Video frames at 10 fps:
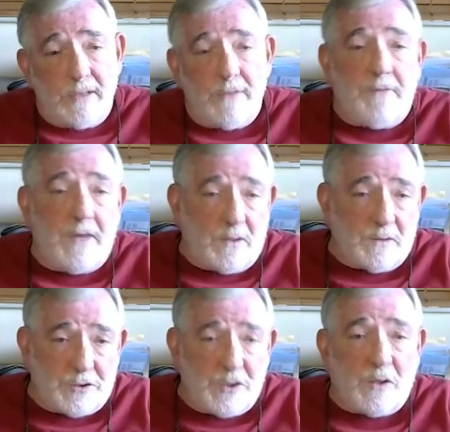the fecal
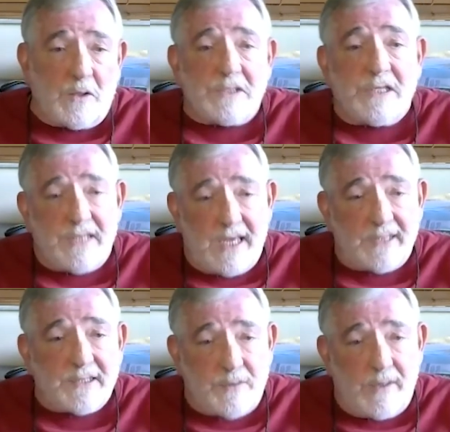sugars that they
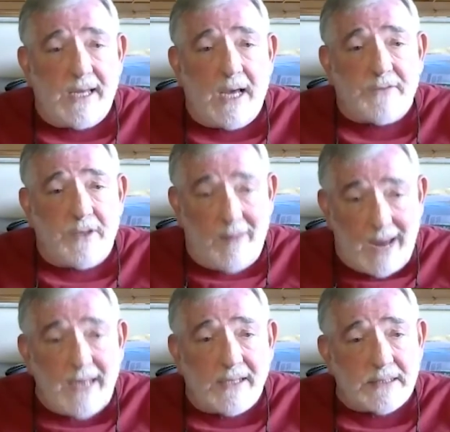excrete out their
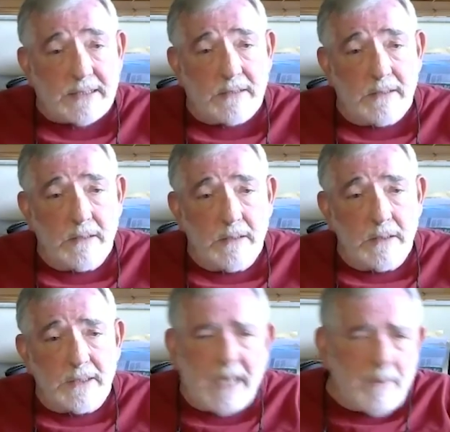anus.
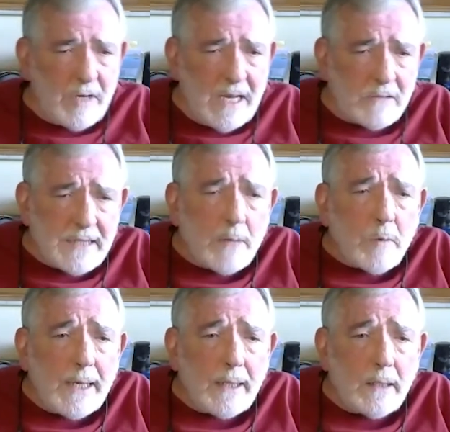Did I pronounce that right?